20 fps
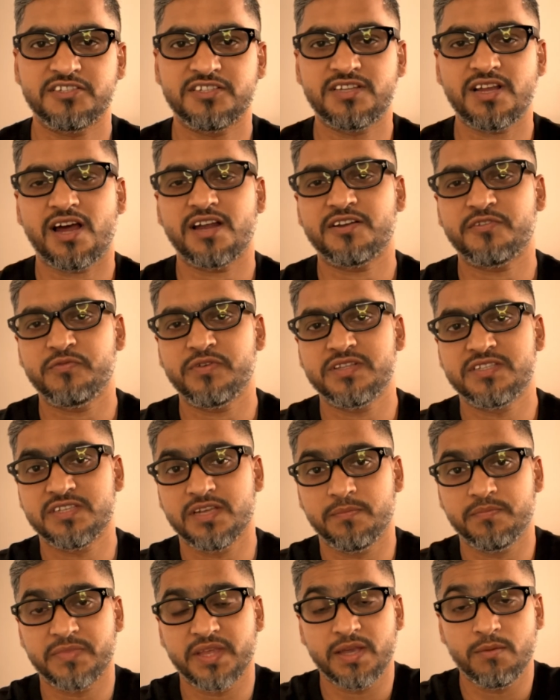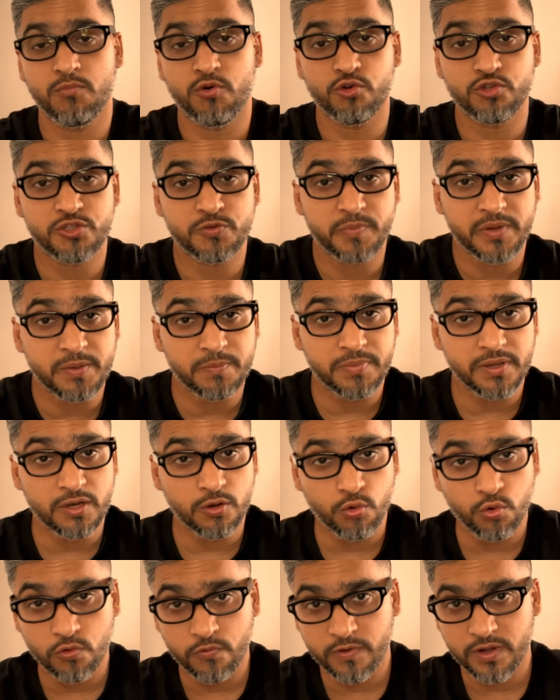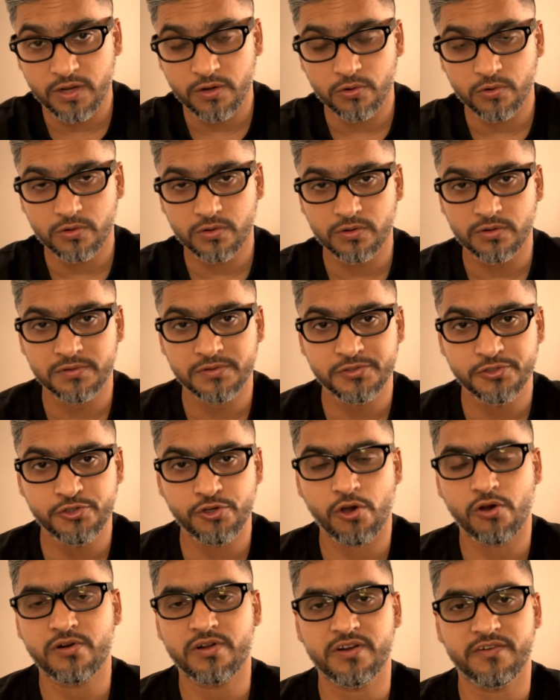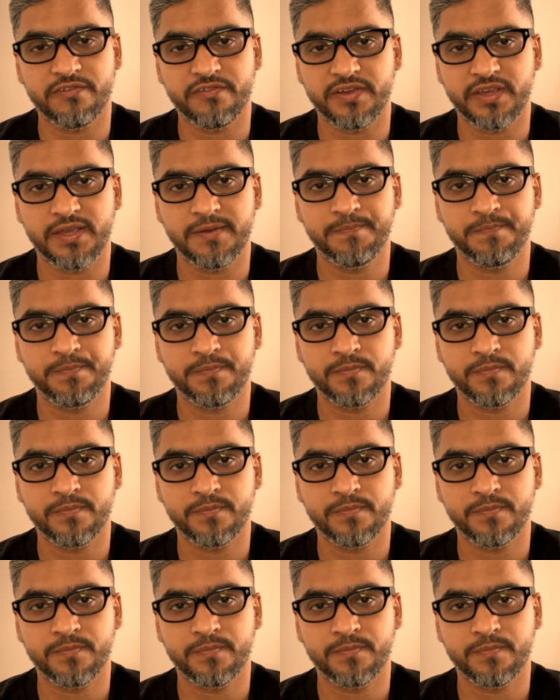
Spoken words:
start with something most people overlook: geography.